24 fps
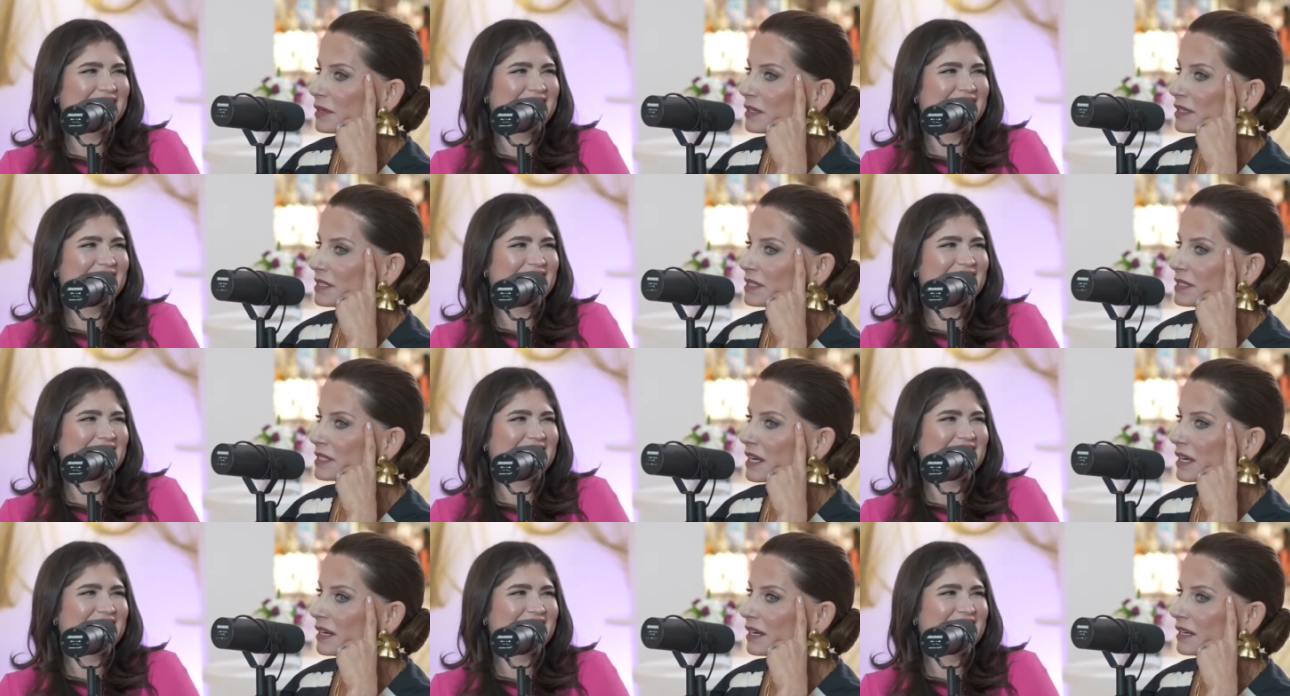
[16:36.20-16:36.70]

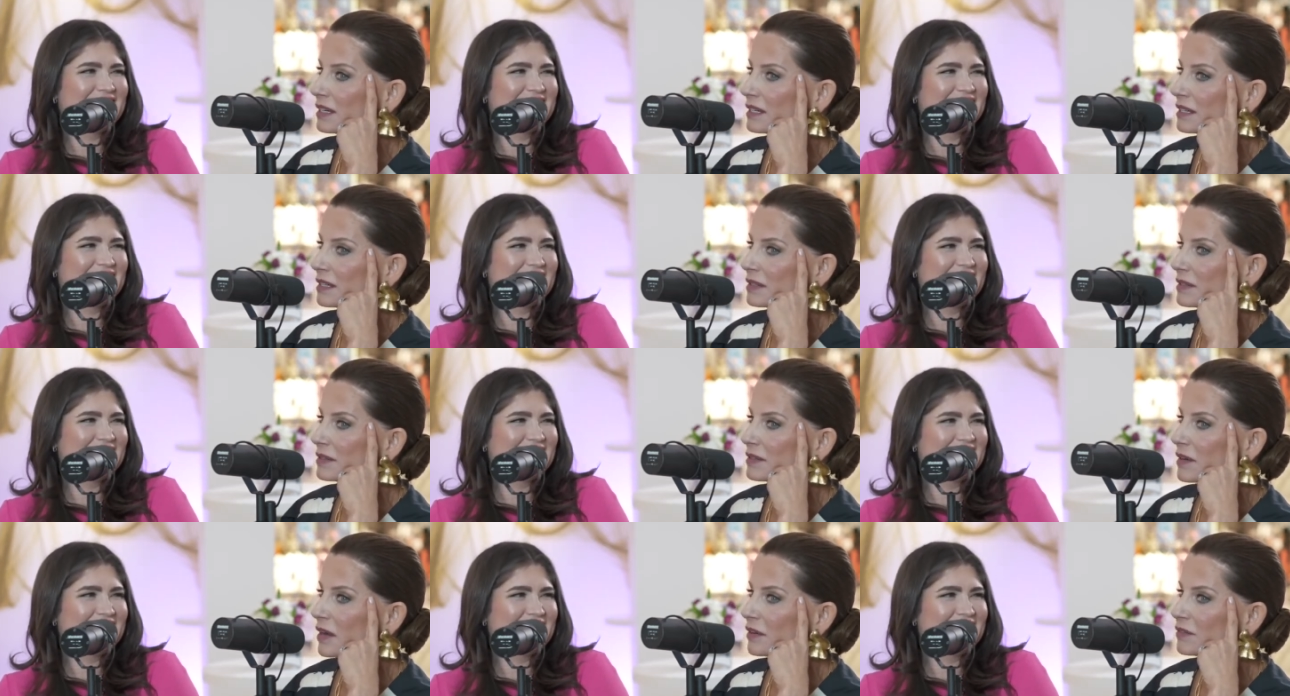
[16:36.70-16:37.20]
Speaker 1: was uh,
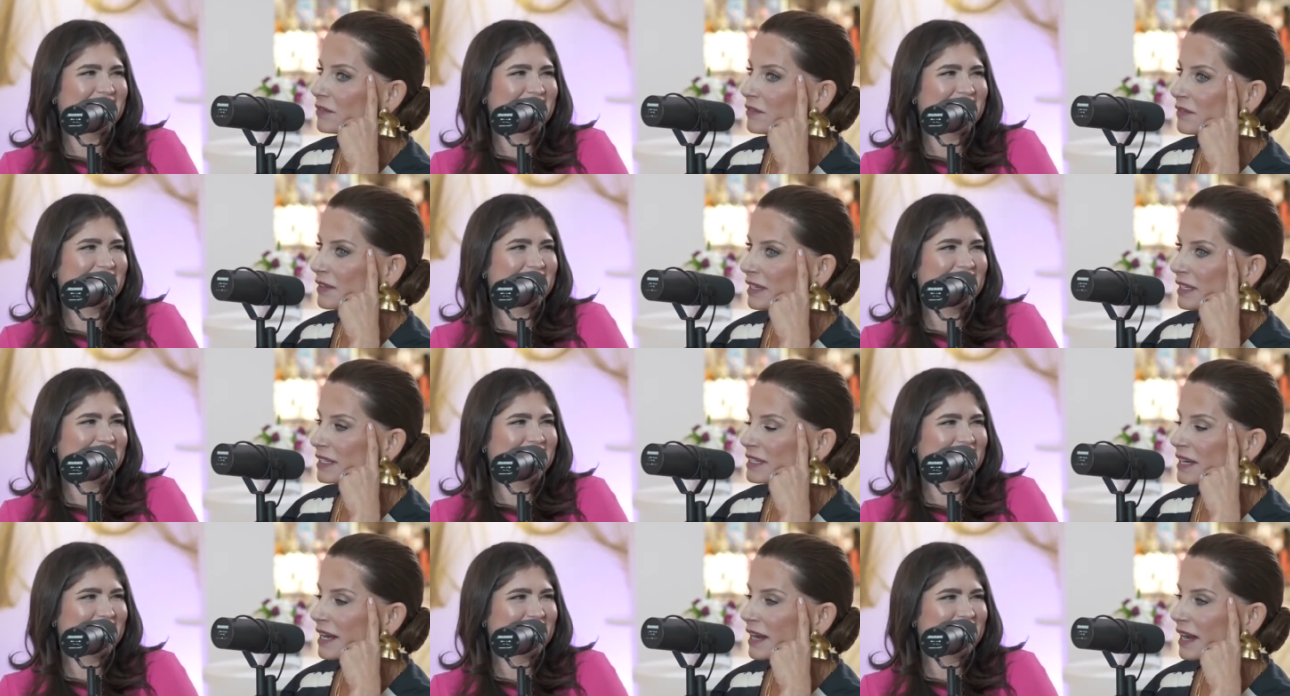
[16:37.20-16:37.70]
a, a
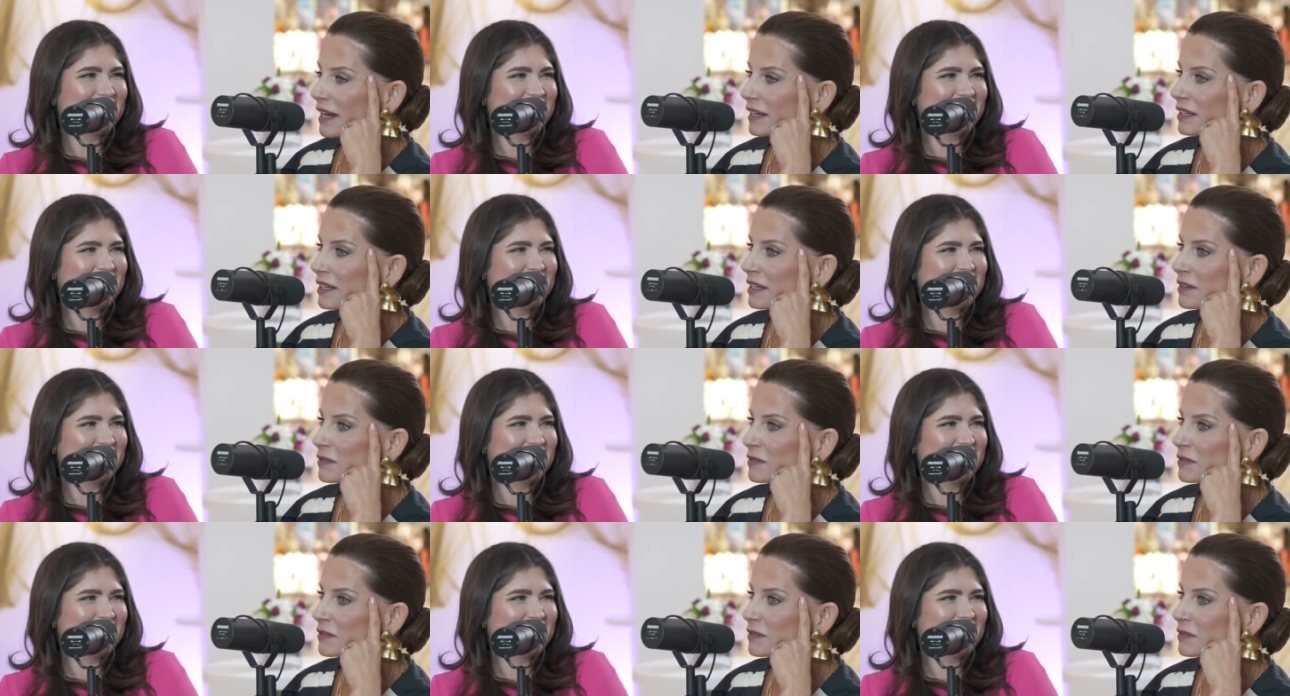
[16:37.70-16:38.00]
v neck.